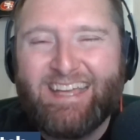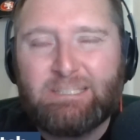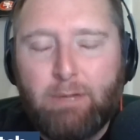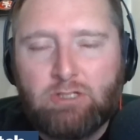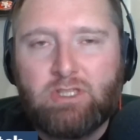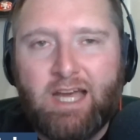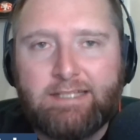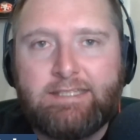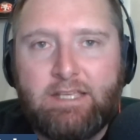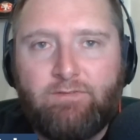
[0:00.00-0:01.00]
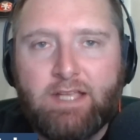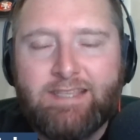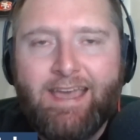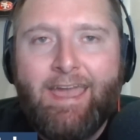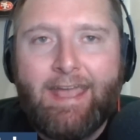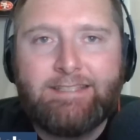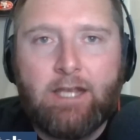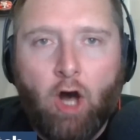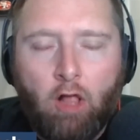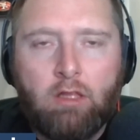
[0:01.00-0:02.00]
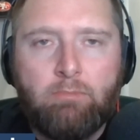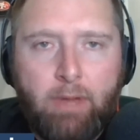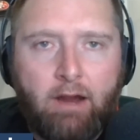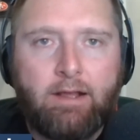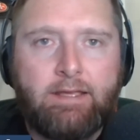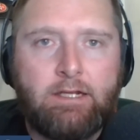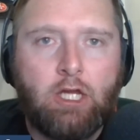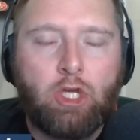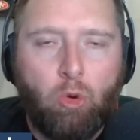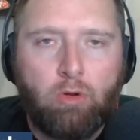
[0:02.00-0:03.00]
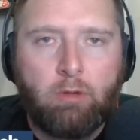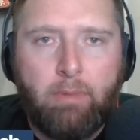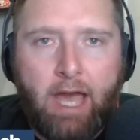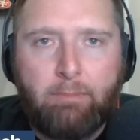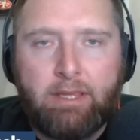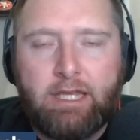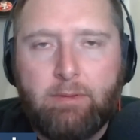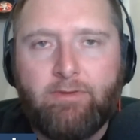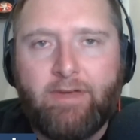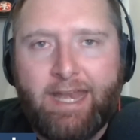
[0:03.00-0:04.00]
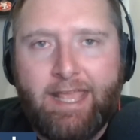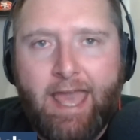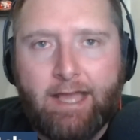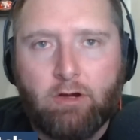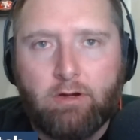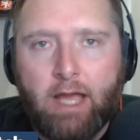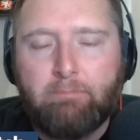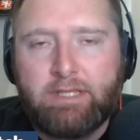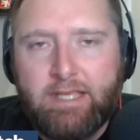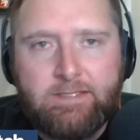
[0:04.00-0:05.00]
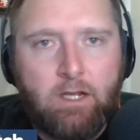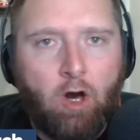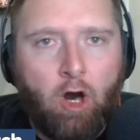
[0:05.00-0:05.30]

especially on defense, is an All-American cornerback by the name of Eddie Heckard. I teased it